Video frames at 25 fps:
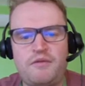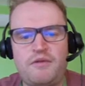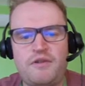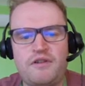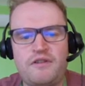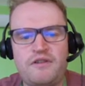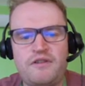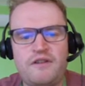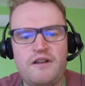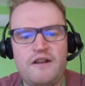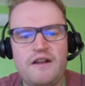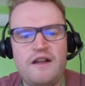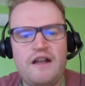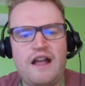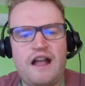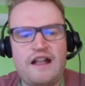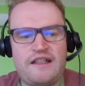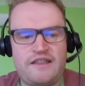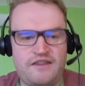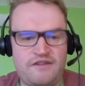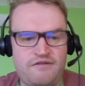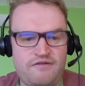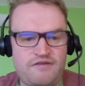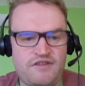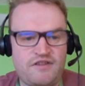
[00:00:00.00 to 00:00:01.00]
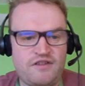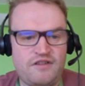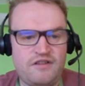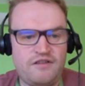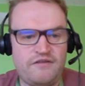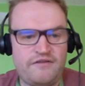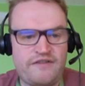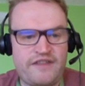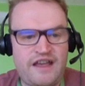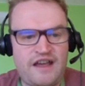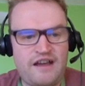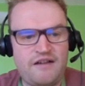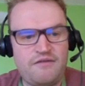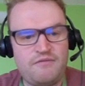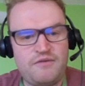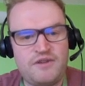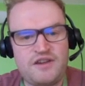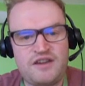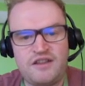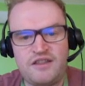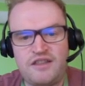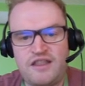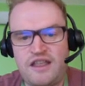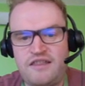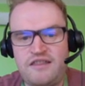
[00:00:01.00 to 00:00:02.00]
we want, and as a result of that we
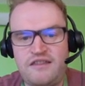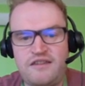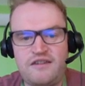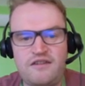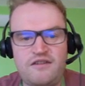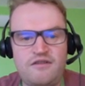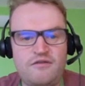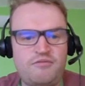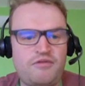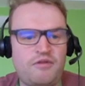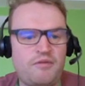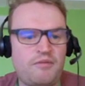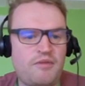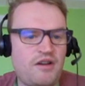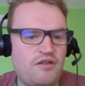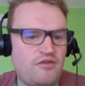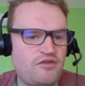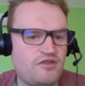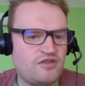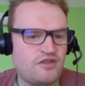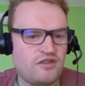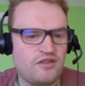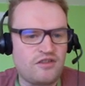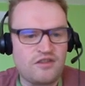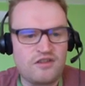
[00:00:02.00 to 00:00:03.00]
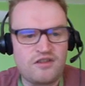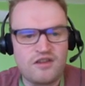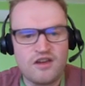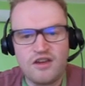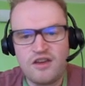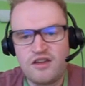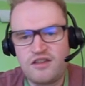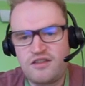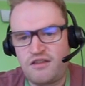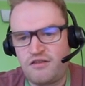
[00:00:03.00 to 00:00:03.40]
can then do promotions.